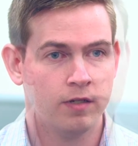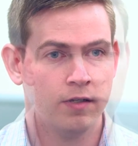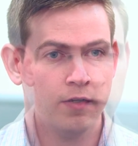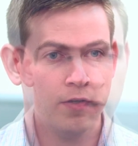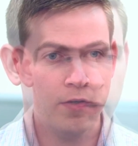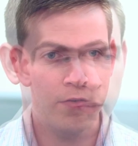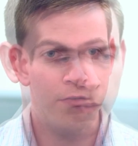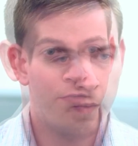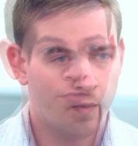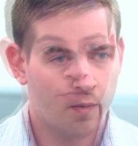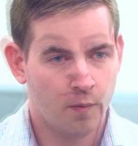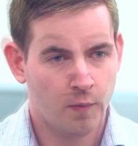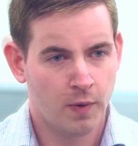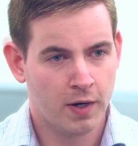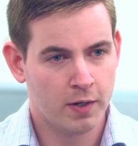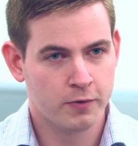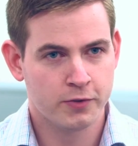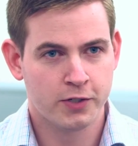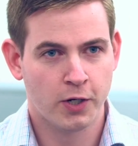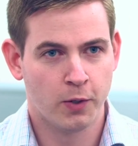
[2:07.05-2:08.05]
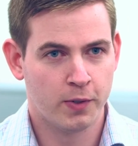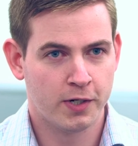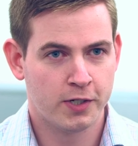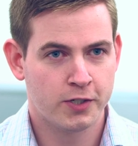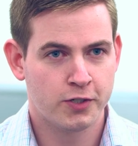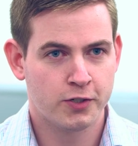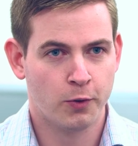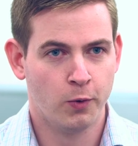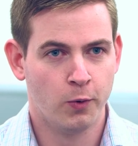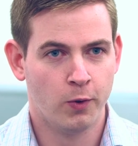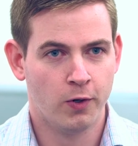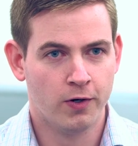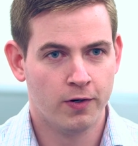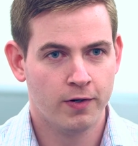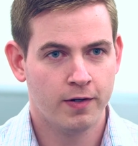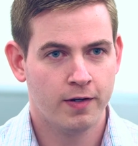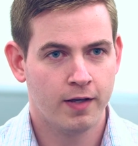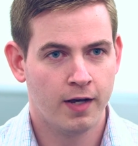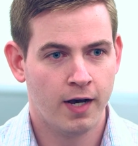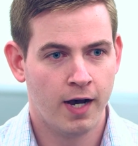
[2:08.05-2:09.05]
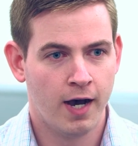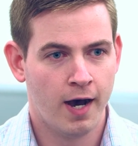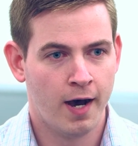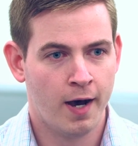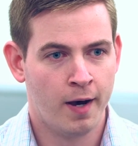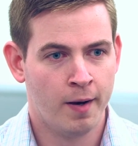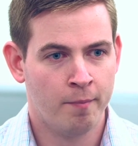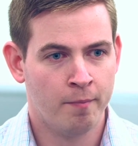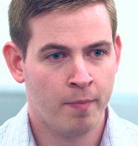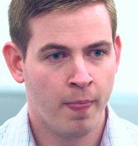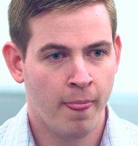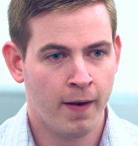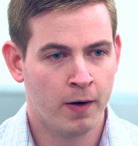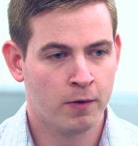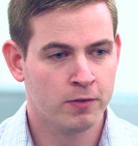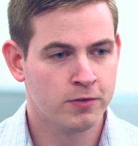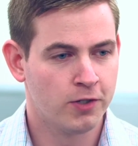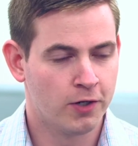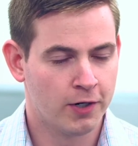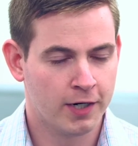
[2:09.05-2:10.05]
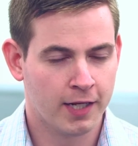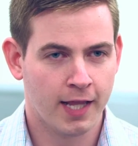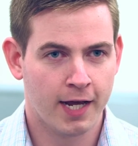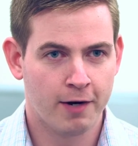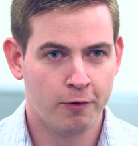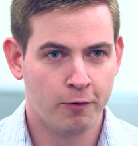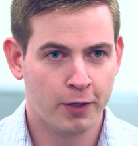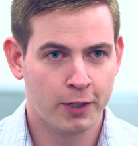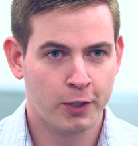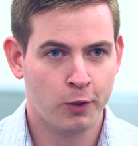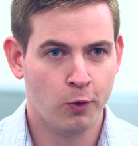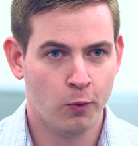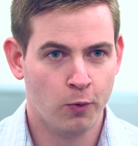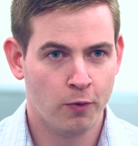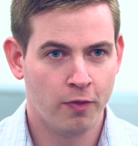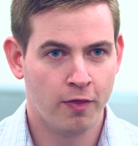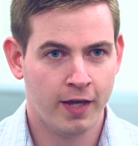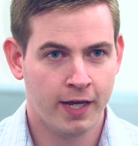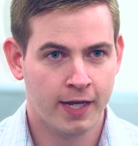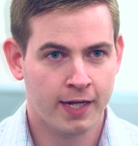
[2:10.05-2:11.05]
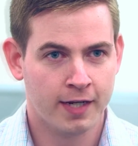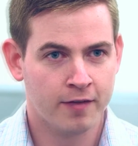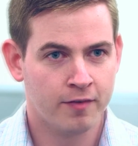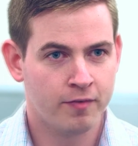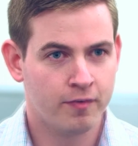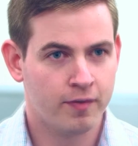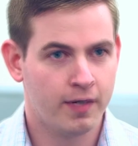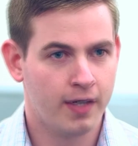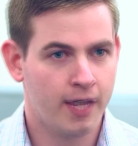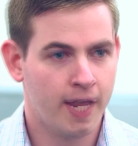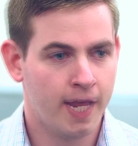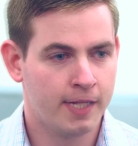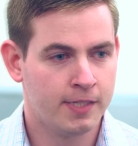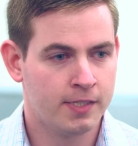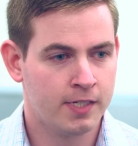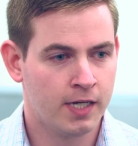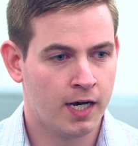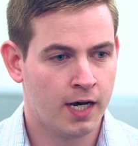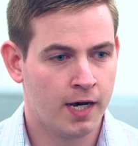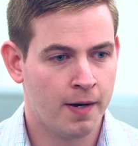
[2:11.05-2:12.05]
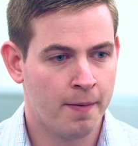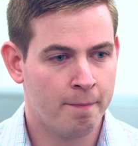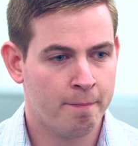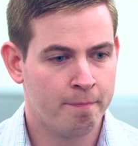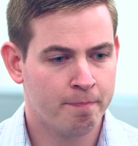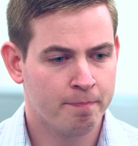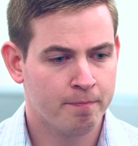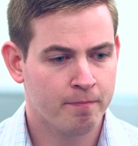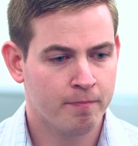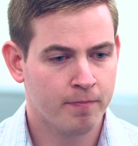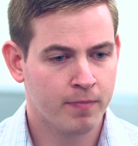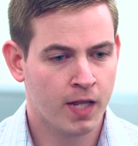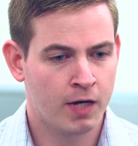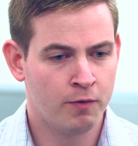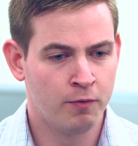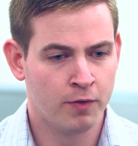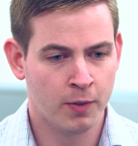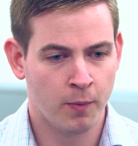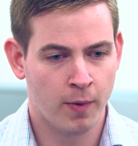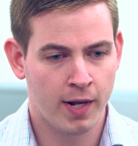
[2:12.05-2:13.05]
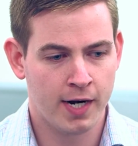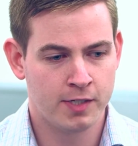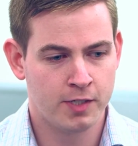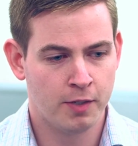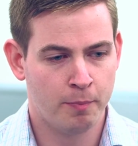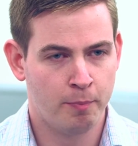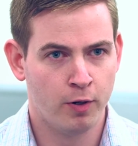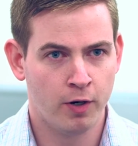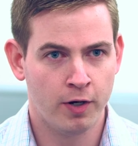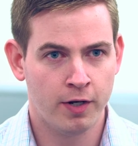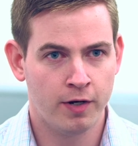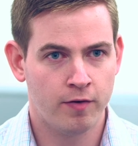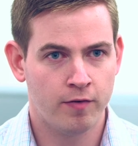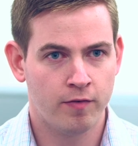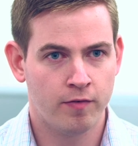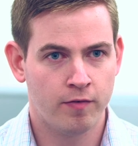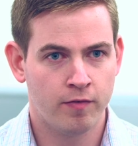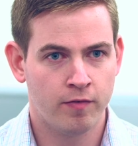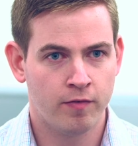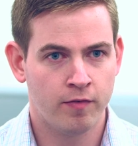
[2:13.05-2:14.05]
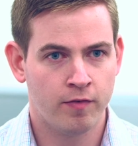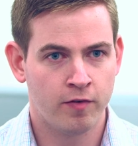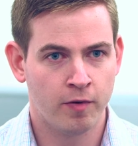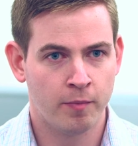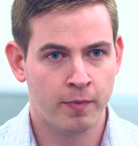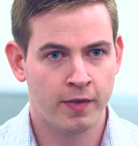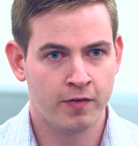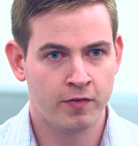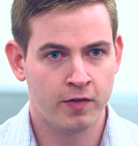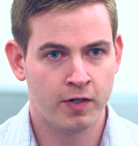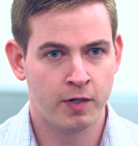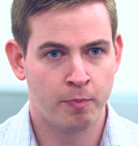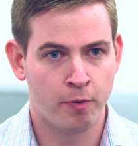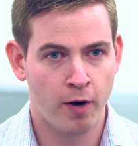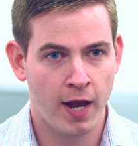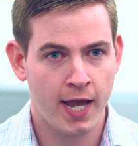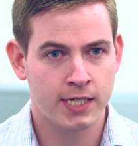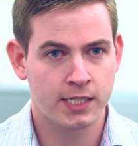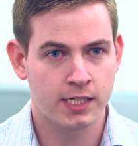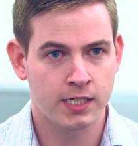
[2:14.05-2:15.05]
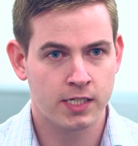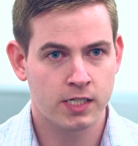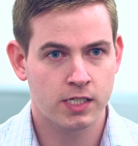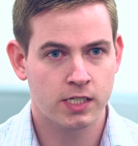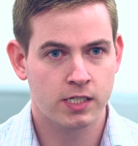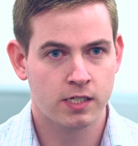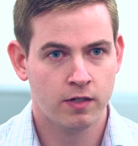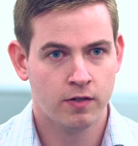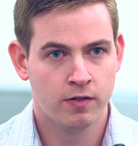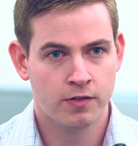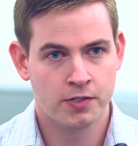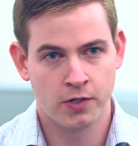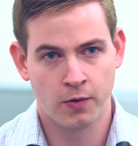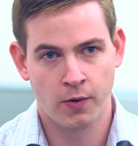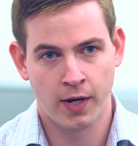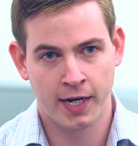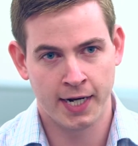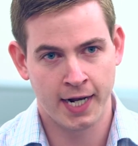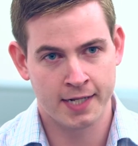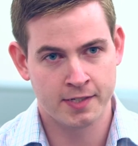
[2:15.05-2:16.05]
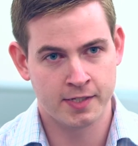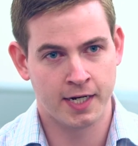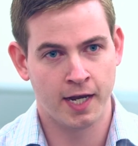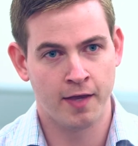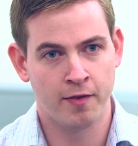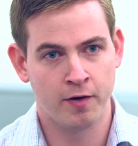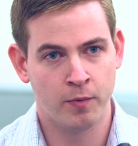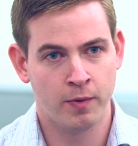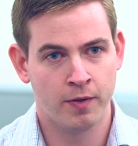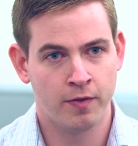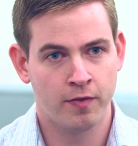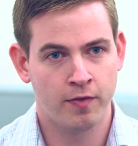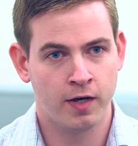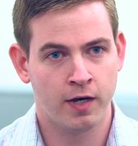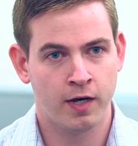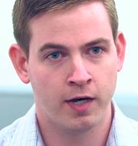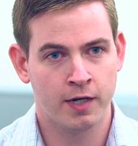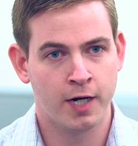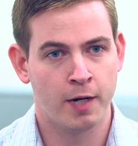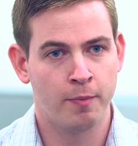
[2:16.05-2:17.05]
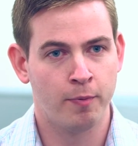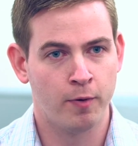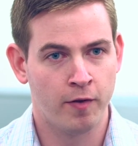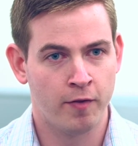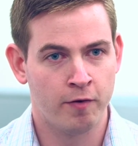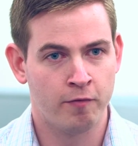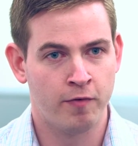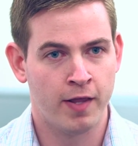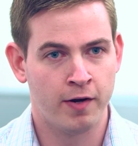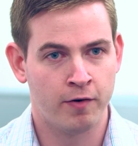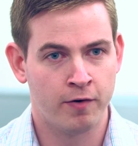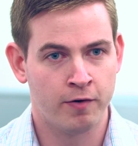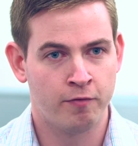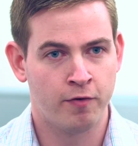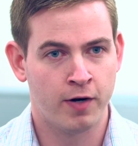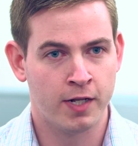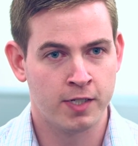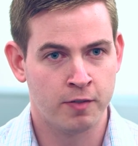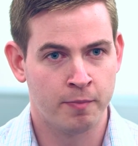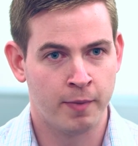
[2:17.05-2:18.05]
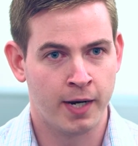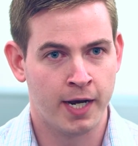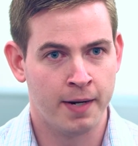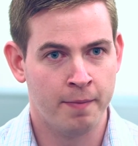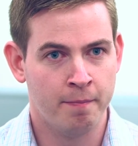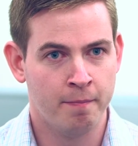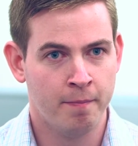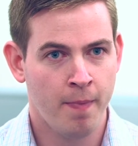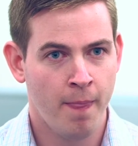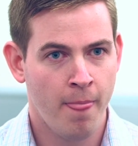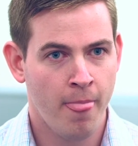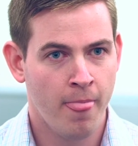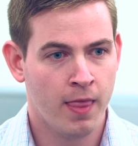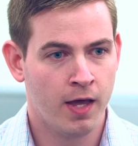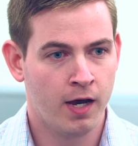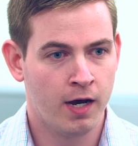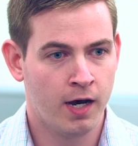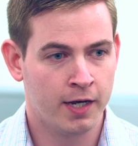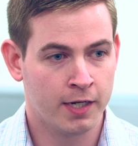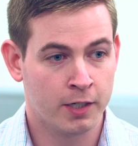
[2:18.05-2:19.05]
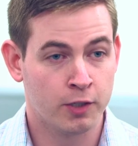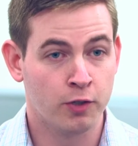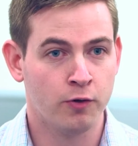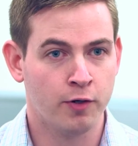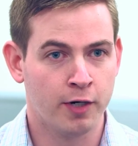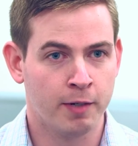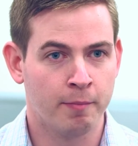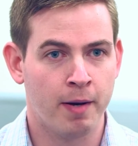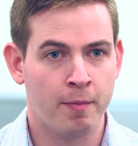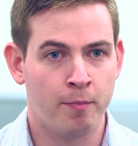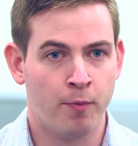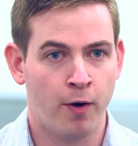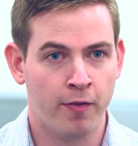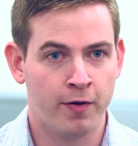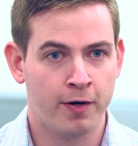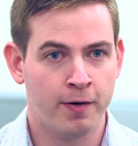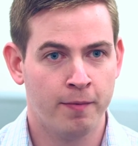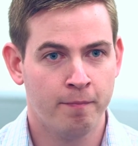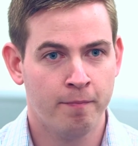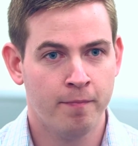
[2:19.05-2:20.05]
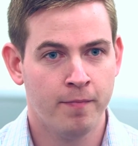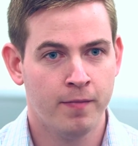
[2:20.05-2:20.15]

So while I was going to school, I was learning a lot of really cool things, and I really wanted to put some of this into practice. So I got together with a couple other veteran friends of mine, including my brother.